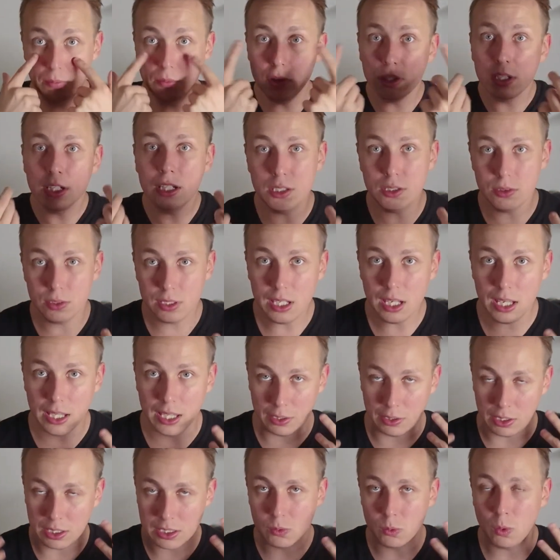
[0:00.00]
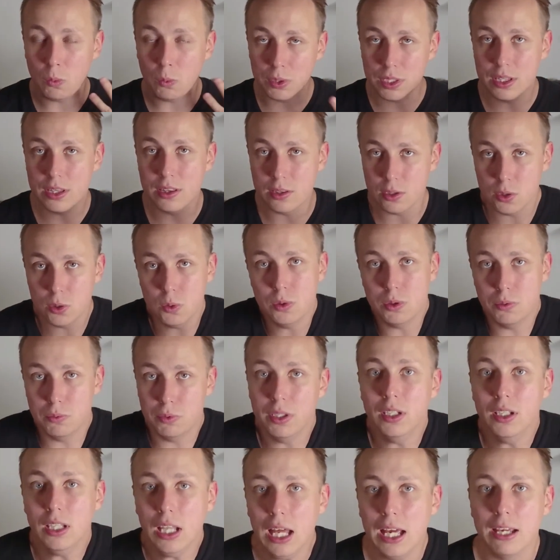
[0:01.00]
looking at you in the eye. Like that's what we do in
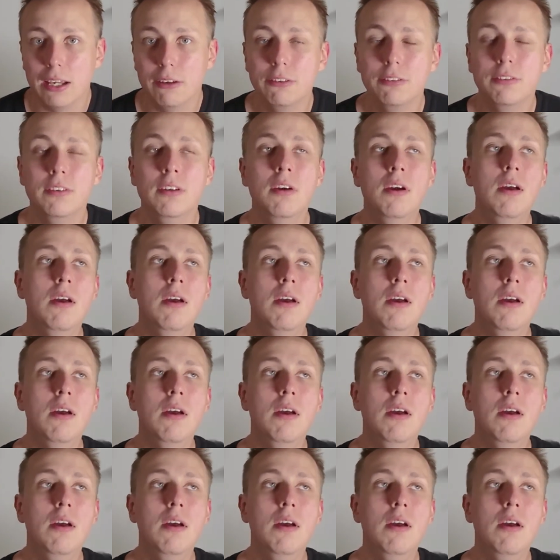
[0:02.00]
real life.